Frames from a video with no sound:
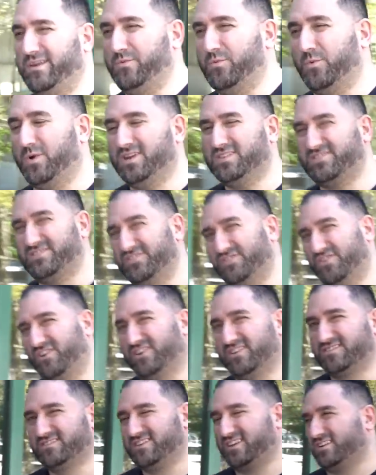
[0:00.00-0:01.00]
in West New
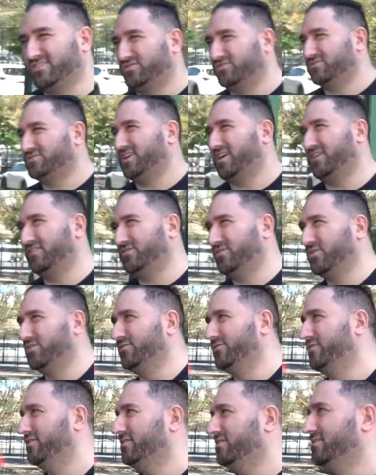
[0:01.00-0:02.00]
York. It's like two towns
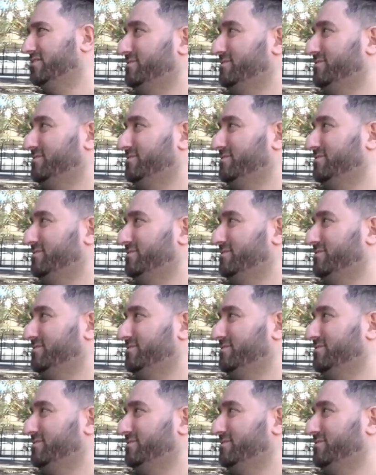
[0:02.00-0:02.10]
over.